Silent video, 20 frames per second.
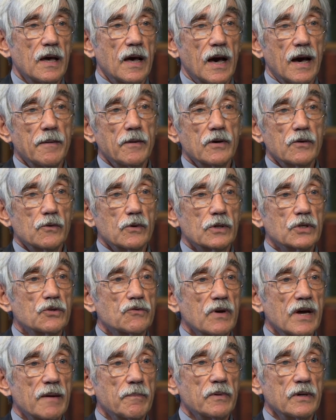I'm going to
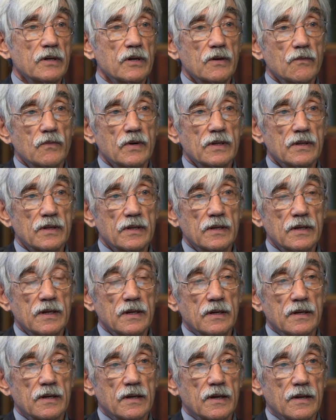extrapolate on what
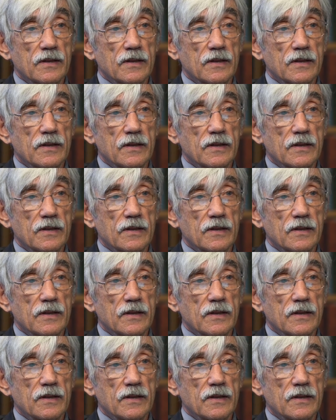the